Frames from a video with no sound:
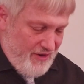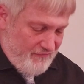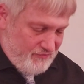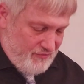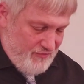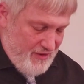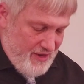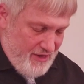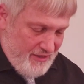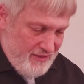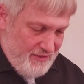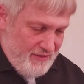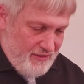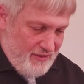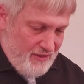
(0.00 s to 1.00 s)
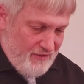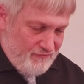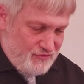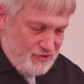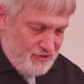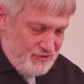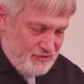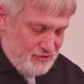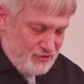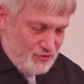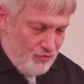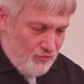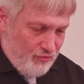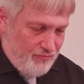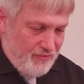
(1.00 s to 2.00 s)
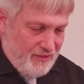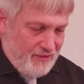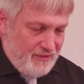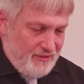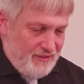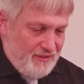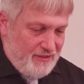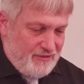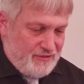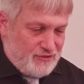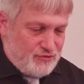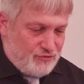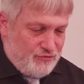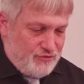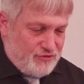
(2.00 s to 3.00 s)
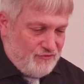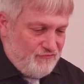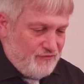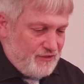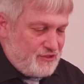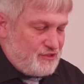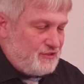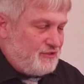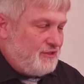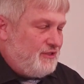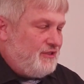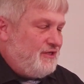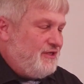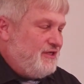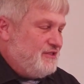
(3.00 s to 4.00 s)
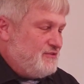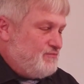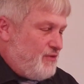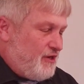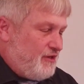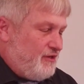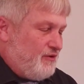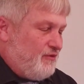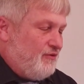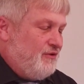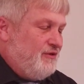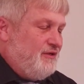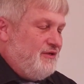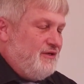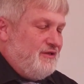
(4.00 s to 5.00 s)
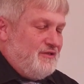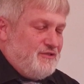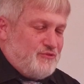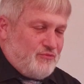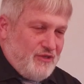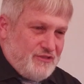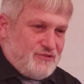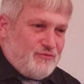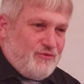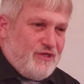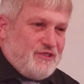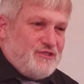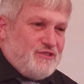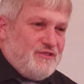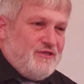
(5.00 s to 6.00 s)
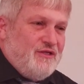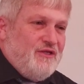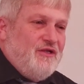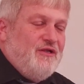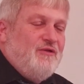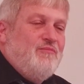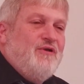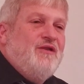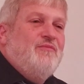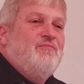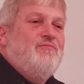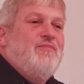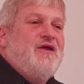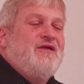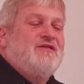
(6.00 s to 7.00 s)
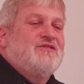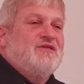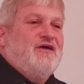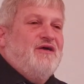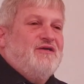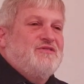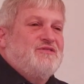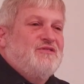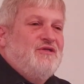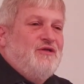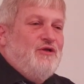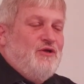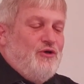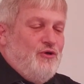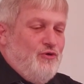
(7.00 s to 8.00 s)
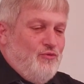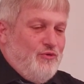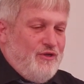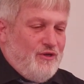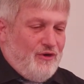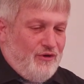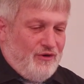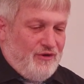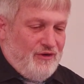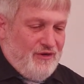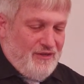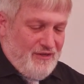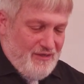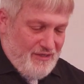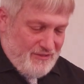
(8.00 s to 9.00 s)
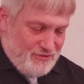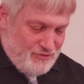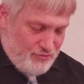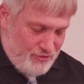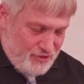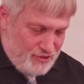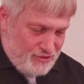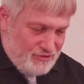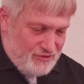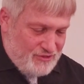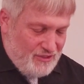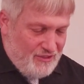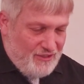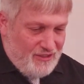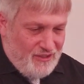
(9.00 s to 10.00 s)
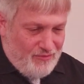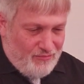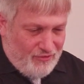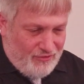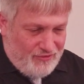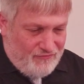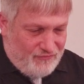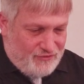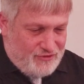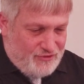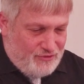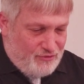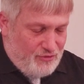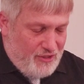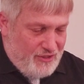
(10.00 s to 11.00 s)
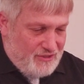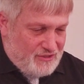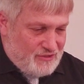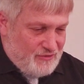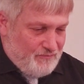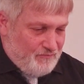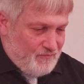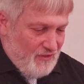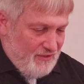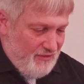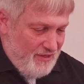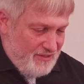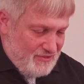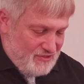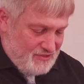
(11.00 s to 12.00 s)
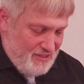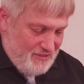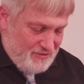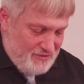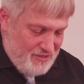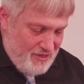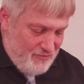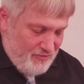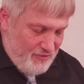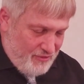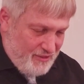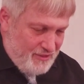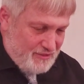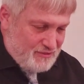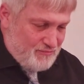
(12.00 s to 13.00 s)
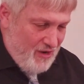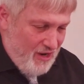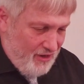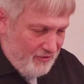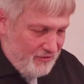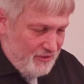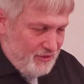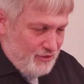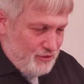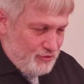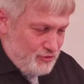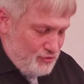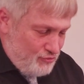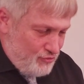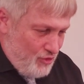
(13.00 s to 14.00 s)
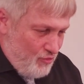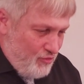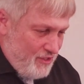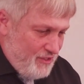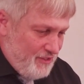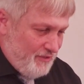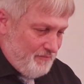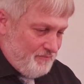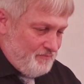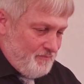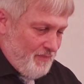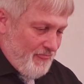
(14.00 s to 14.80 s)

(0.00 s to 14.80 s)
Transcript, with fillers: after that of Jesus' torment and his crucifixion, his burial, and his resurrection. But it makes us who we are as Christians and believers in Christ. Let us stand today with our heads bowed. Do you know him?